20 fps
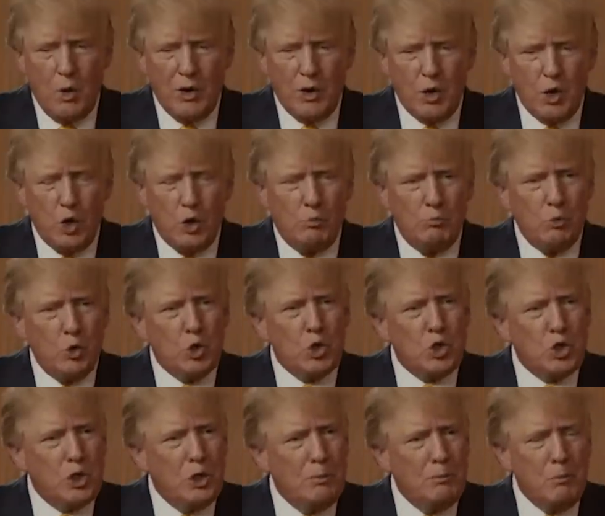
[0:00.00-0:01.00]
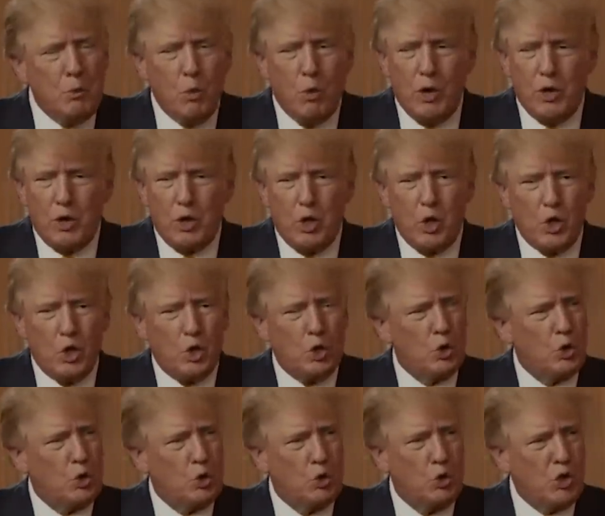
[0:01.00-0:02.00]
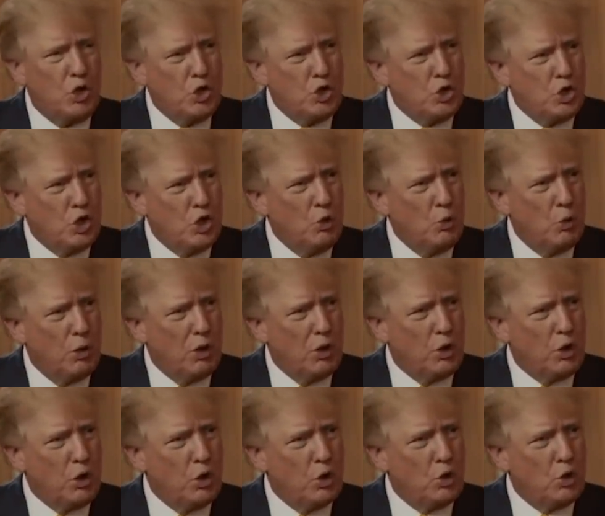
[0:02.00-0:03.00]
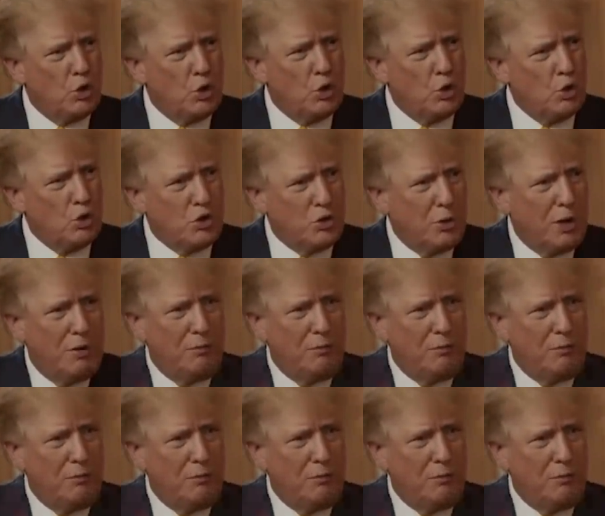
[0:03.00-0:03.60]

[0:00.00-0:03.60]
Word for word: whether you're Muslim, whether you're Christian, whether you're Jewish,